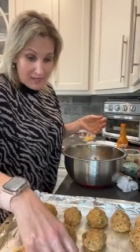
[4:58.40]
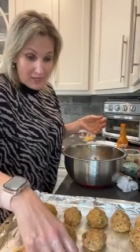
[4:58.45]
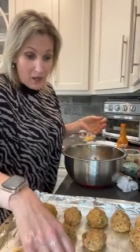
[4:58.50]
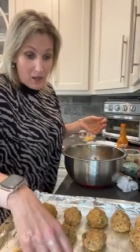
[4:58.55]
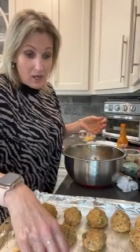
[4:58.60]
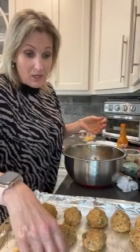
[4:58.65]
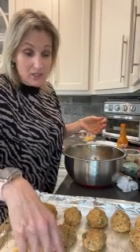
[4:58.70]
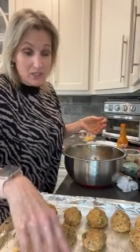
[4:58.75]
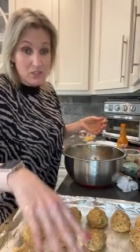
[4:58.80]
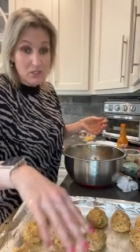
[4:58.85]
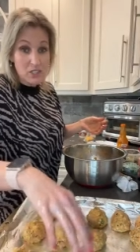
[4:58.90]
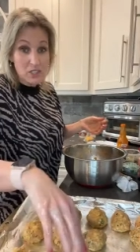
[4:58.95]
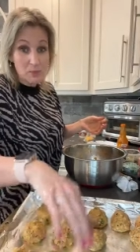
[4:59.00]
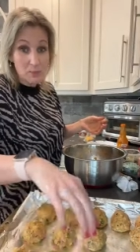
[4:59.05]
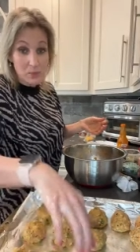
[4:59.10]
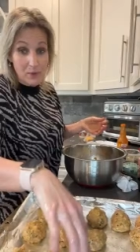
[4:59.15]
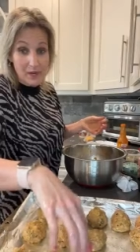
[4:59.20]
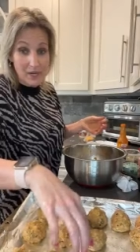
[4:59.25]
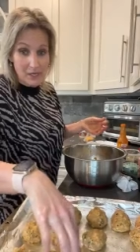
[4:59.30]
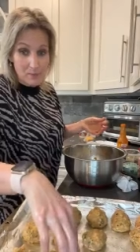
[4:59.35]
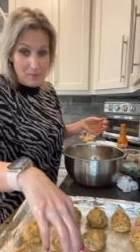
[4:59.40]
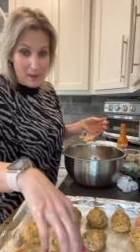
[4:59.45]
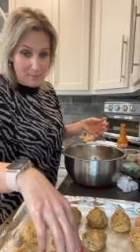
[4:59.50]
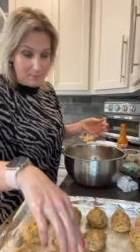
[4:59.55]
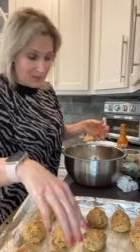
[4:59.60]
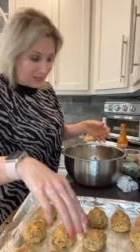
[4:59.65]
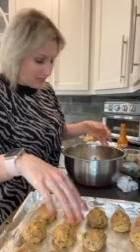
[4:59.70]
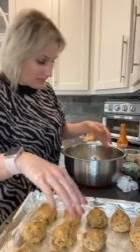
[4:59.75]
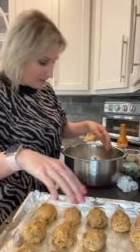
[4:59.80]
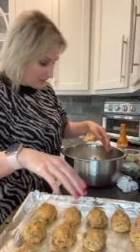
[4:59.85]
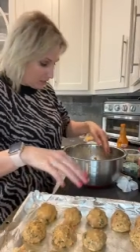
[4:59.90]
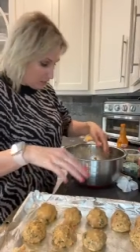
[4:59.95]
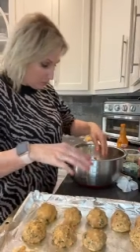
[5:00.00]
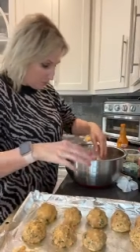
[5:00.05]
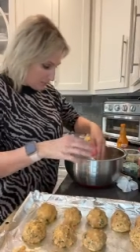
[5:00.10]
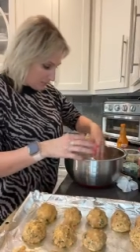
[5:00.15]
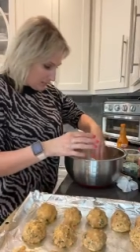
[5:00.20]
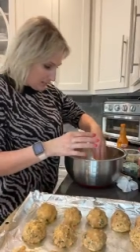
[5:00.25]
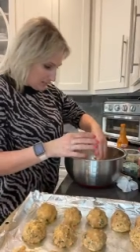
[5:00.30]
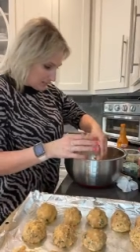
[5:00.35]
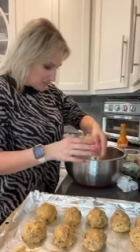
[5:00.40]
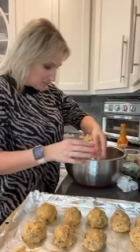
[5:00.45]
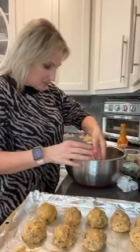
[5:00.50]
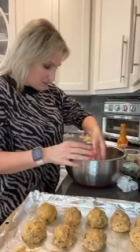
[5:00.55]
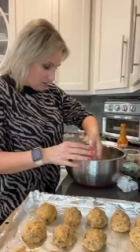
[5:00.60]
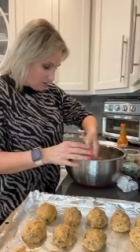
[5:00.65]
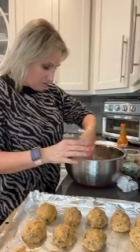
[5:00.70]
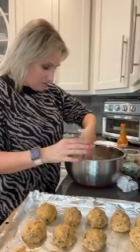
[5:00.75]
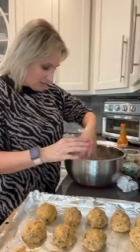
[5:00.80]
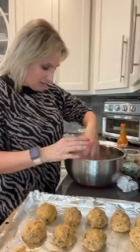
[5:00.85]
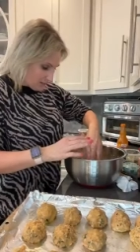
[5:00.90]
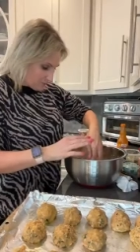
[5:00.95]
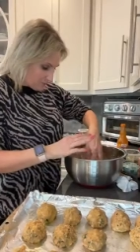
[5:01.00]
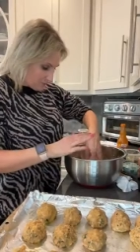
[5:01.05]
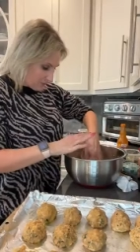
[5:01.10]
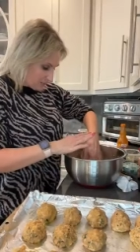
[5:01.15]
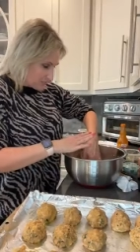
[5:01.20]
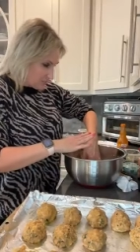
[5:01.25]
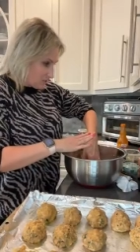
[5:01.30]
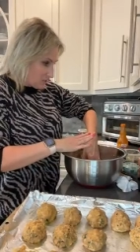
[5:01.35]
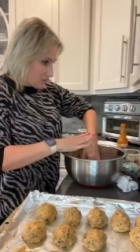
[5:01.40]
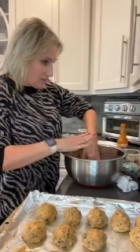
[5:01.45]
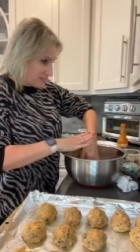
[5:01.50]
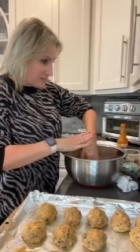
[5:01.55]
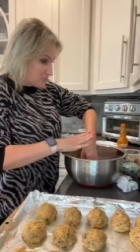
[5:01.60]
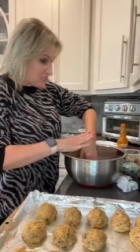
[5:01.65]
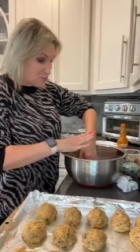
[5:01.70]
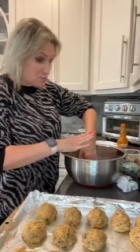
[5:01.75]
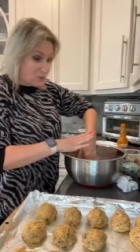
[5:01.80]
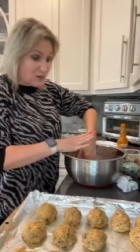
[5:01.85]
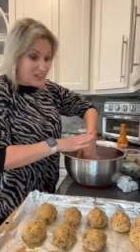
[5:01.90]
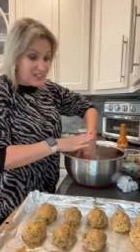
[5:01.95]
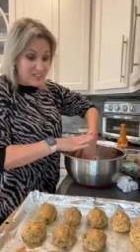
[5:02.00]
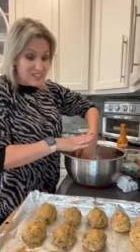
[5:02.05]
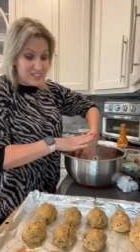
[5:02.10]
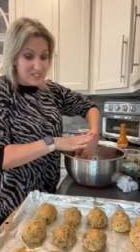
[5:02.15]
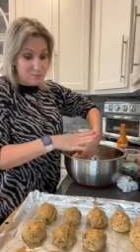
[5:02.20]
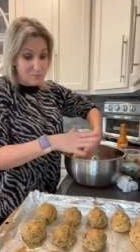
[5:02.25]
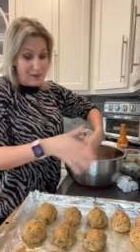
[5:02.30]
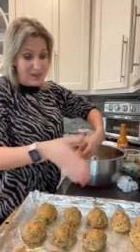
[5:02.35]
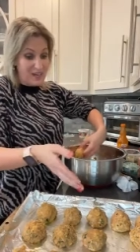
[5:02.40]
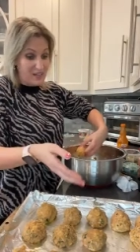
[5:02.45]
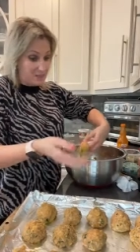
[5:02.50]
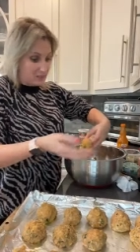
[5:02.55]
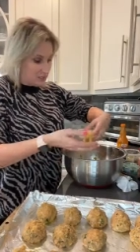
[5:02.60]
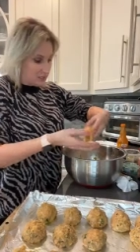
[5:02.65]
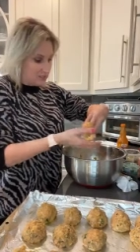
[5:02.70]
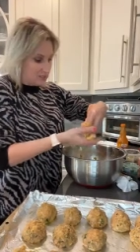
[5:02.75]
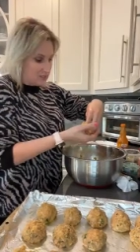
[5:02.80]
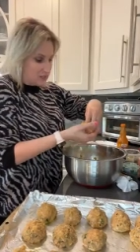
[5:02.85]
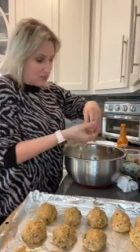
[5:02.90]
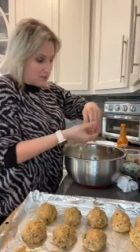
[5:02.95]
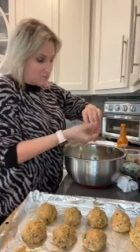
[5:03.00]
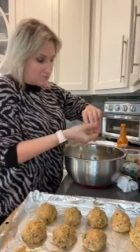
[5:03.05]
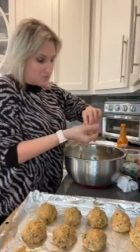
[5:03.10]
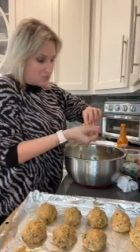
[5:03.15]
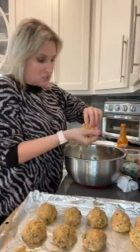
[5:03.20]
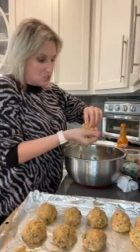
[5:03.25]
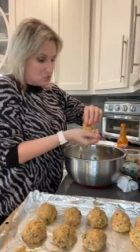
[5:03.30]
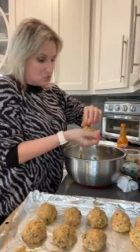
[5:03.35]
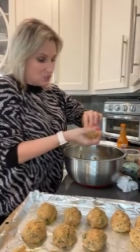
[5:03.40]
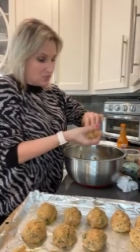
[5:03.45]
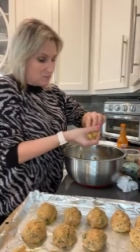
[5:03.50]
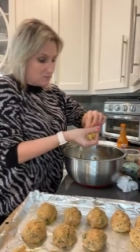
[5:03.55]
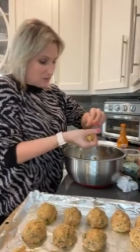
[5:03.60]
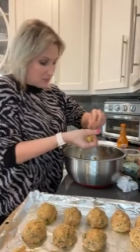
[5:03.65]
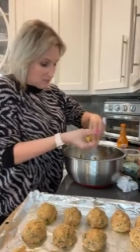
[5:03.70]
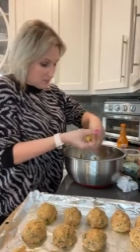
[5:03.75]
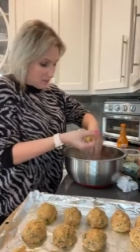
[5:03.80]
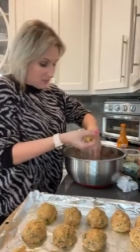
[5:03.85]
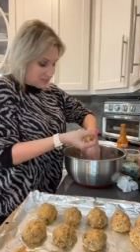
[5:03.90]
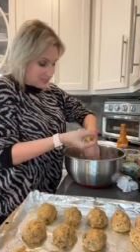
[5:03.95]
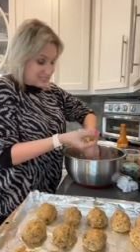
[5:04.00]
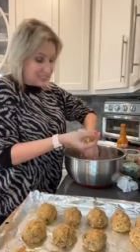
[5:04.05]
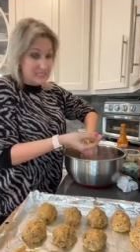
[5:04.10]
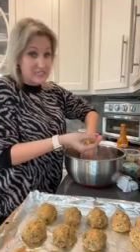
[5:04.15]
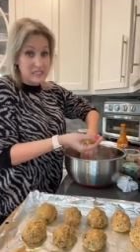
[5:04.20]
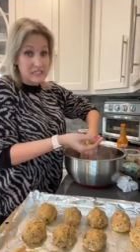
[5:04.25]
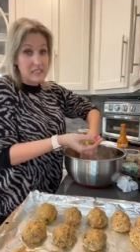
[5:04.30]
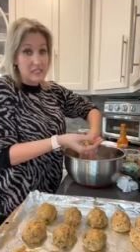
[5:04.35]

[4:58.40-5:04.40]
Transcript: And I also sprayed my pan. I hope you guys saw that. I forgot to tell you. I sprayed this pan because these chicken meatballs can